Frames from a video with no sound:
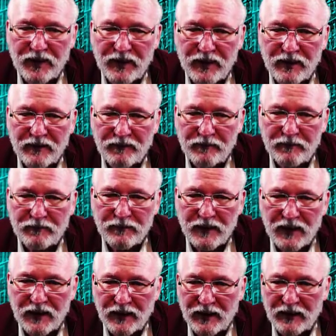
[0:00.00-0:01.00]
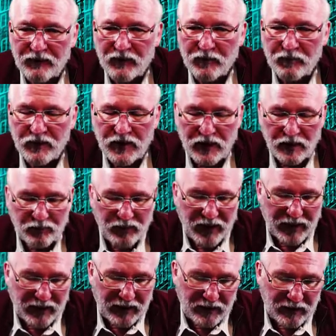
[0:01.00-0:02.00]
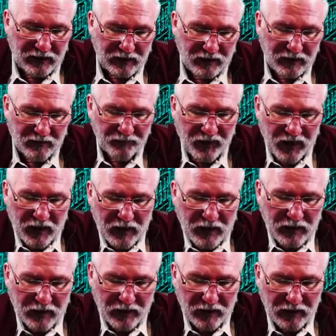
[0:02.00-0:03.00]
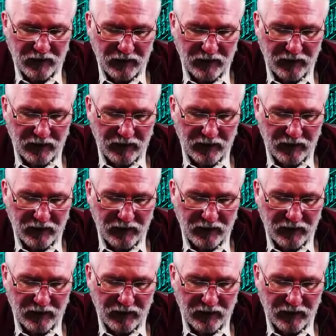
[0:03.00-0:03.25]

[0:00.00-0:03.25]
that can become kind of a pain.